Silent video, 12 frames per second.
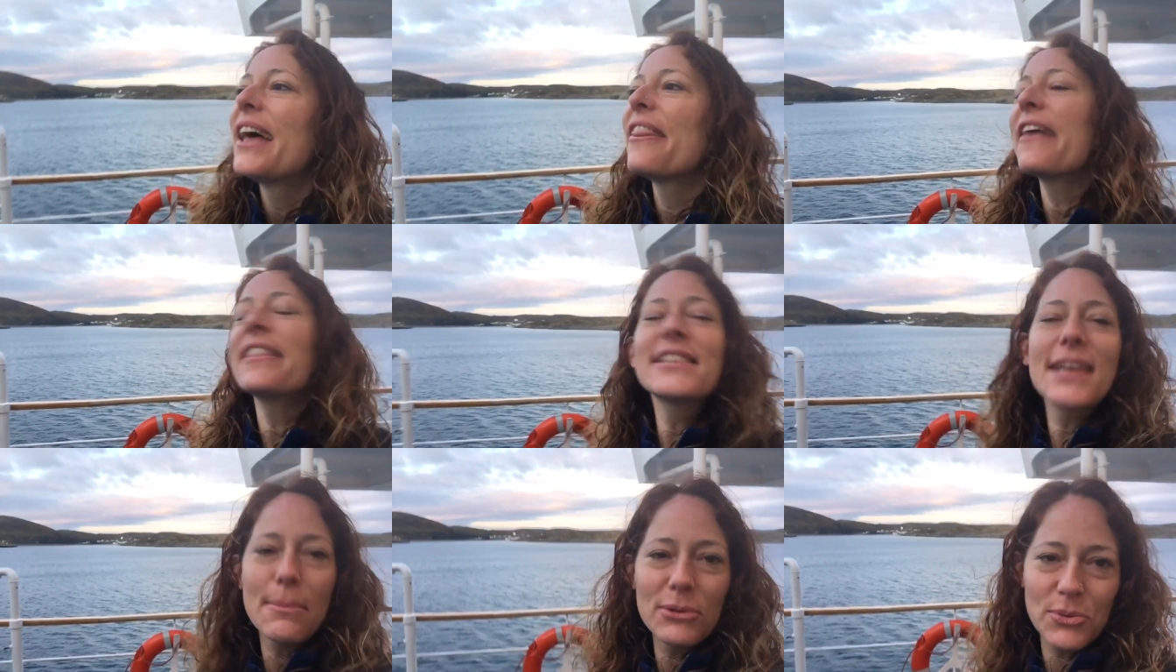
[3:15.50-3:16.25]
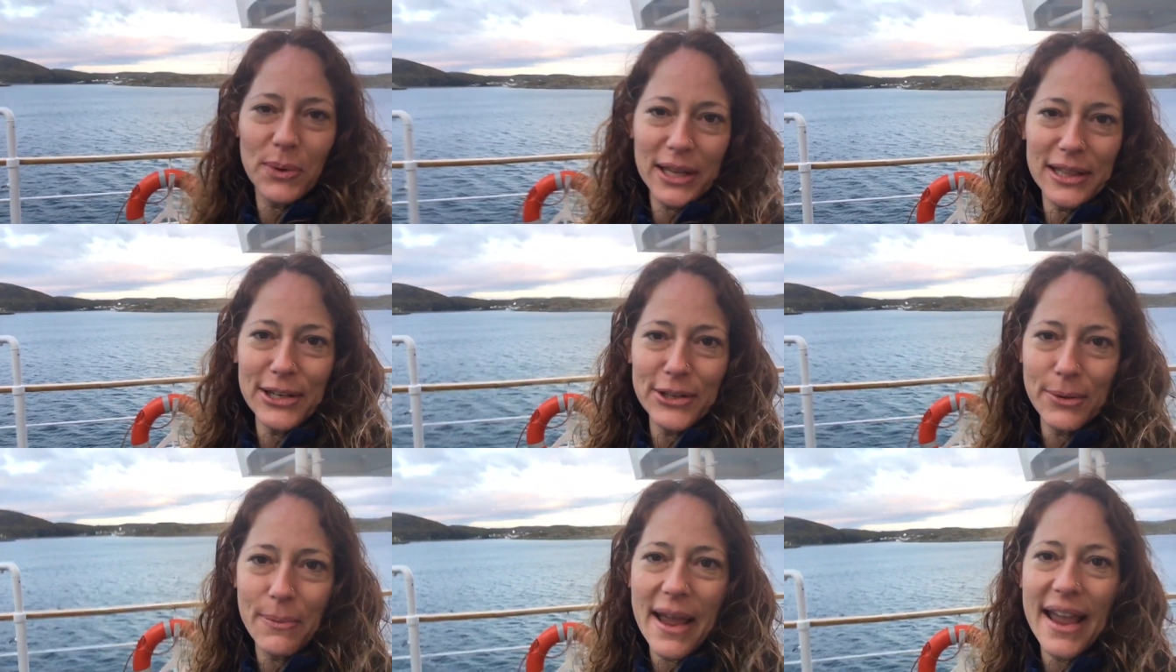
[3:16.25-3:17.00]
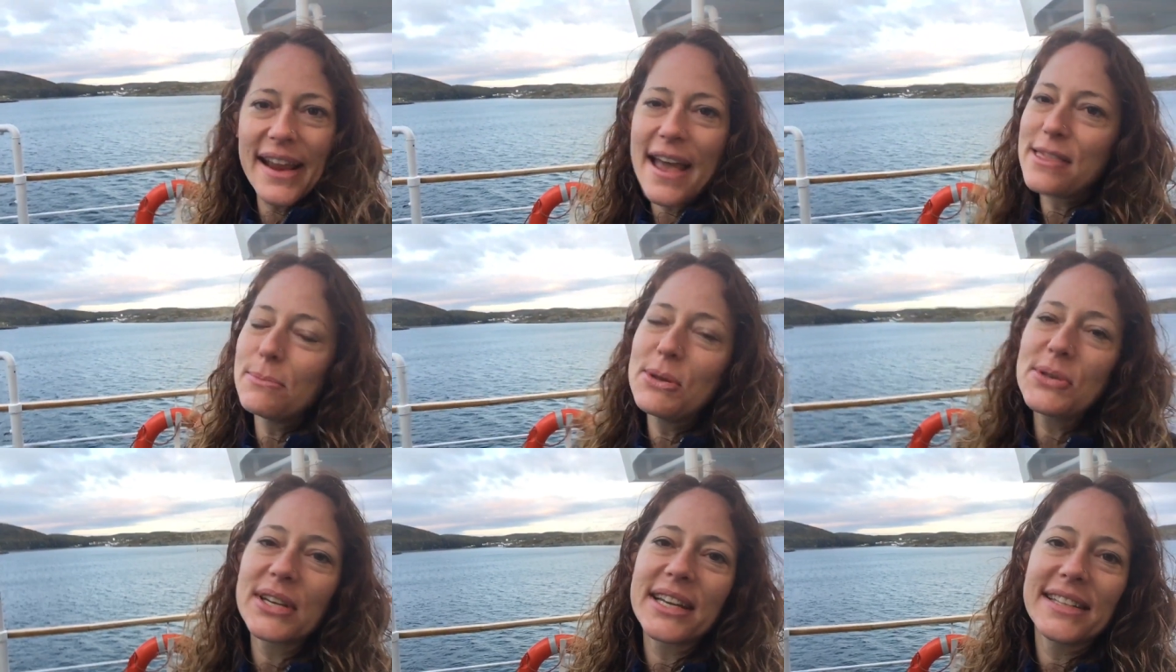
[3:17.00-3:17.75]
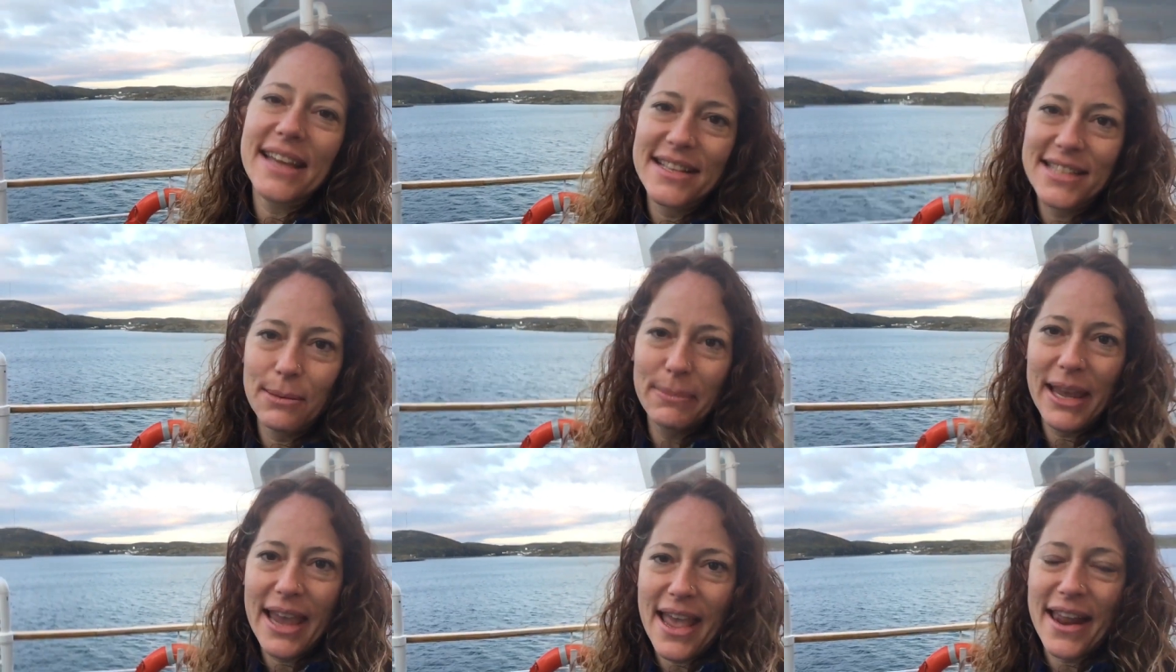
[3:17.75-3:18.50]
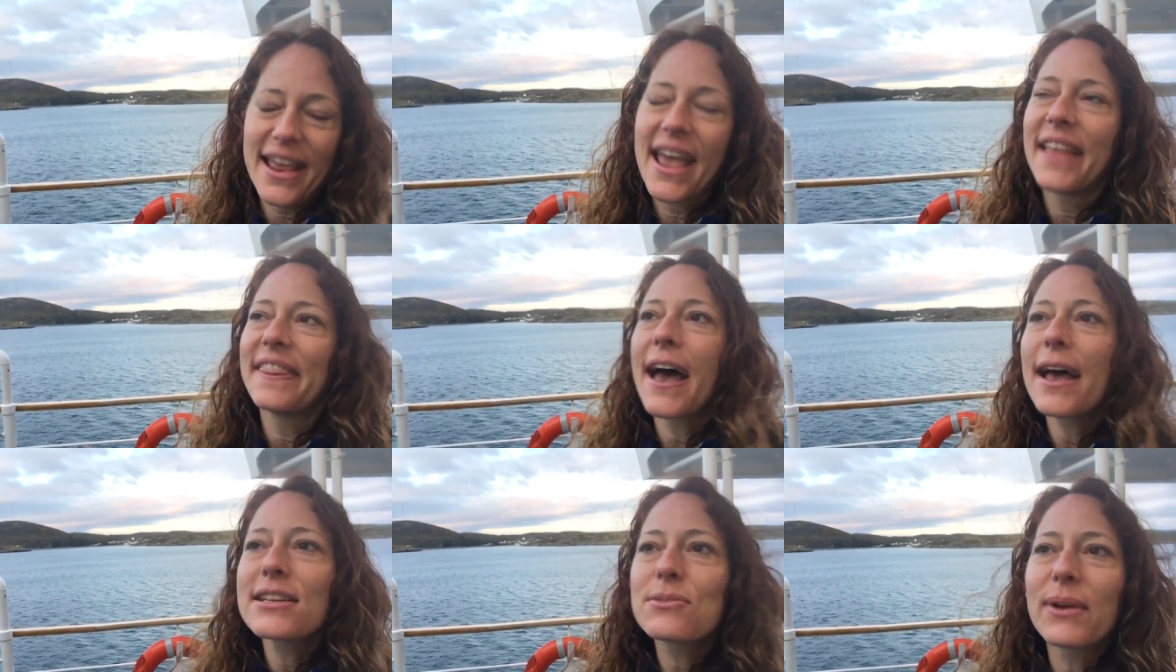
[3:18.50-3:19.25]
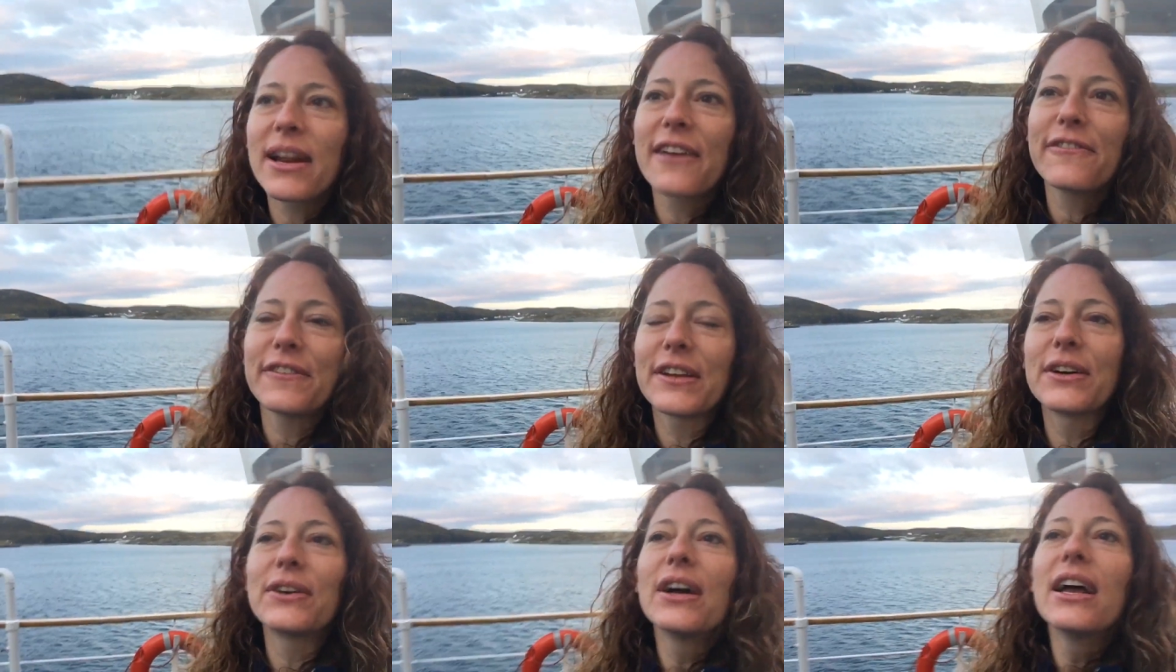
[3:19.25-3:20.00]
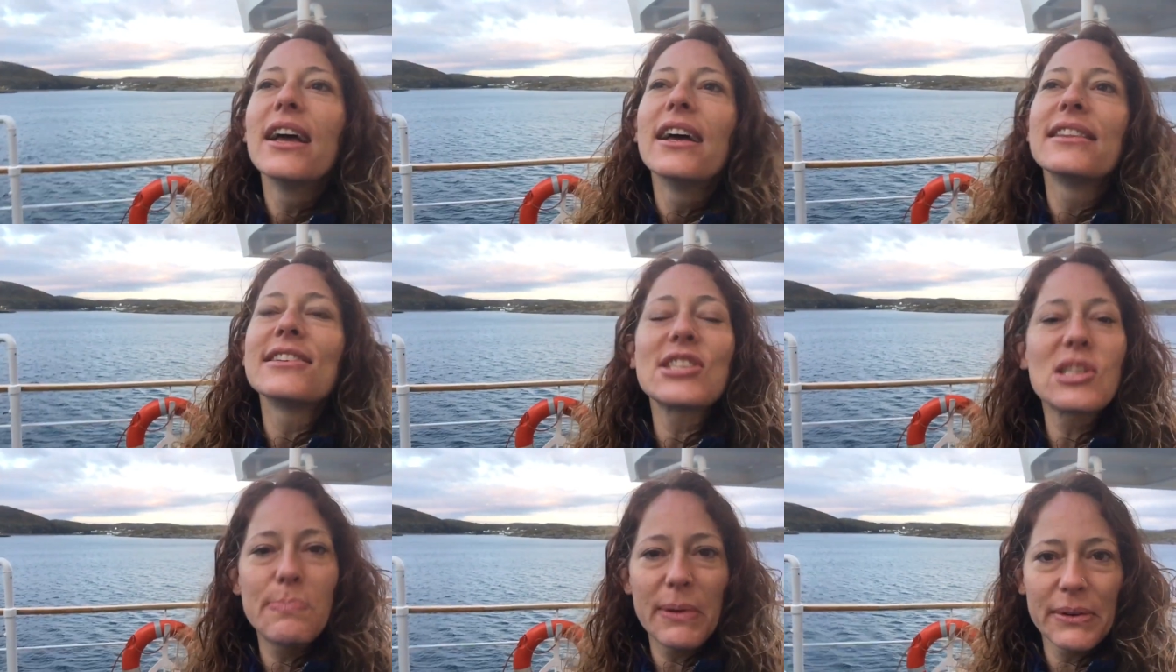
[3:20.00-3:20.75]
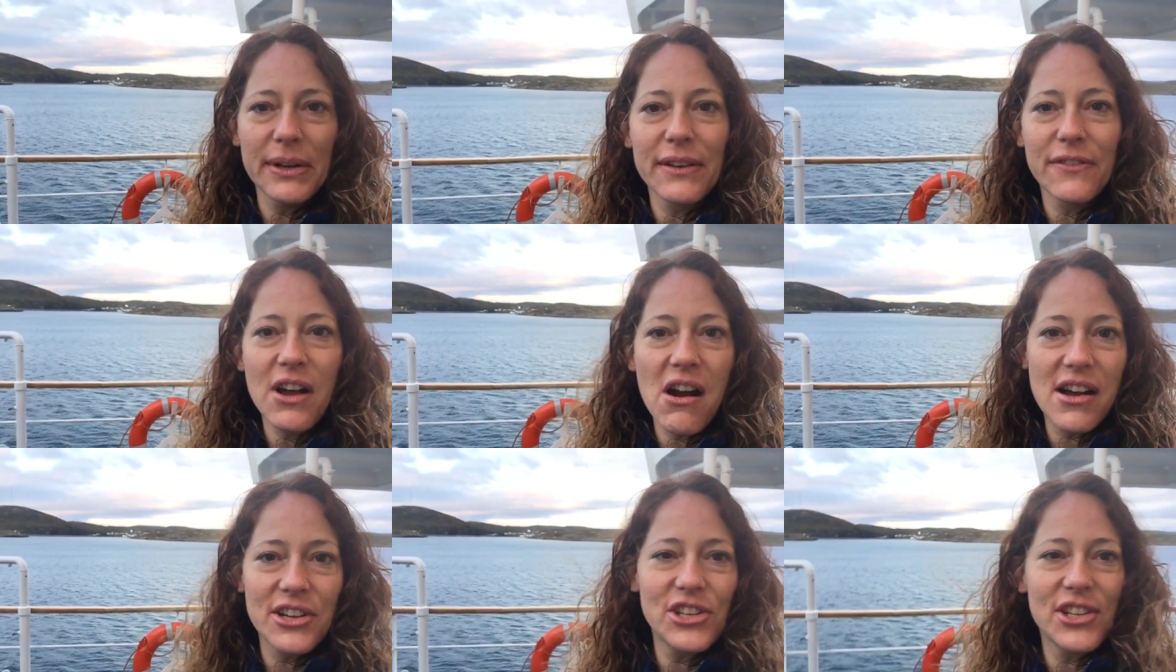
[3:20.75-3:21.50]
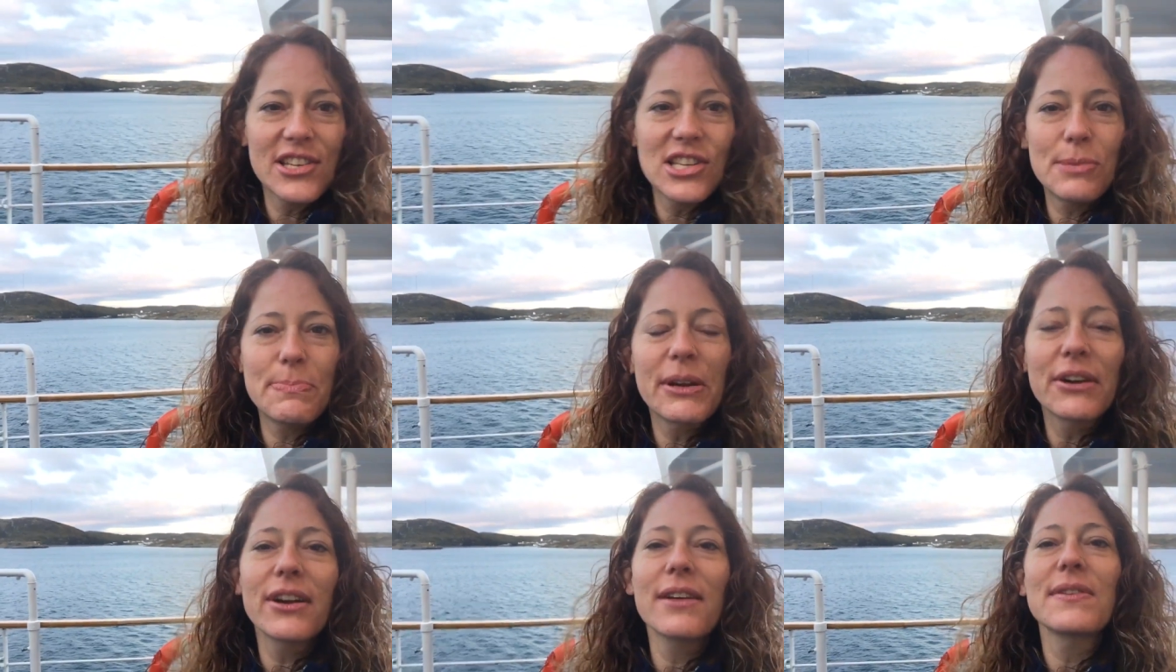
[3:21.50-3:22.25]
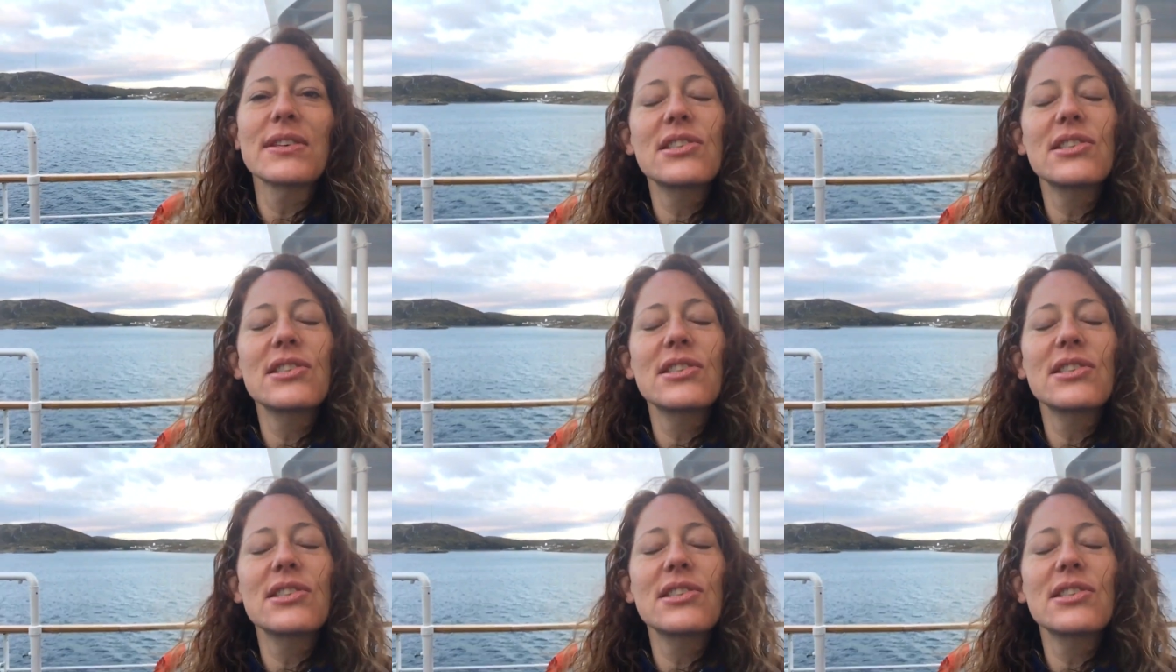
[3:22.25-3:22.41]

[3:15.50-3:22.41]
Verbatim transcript: Then the tables were cleared away and the music and dancing began. And that is when I feel the spirit of Conche and the spirit of a